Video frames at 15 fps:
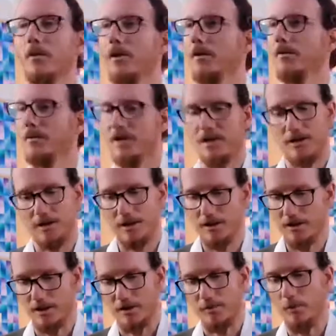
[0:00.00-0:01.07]
But
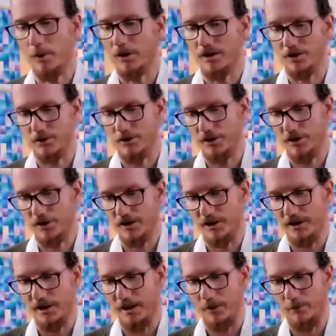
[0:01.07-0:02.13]
just a small introduction
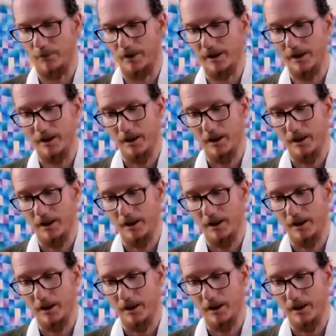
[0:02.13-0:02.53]
in that way.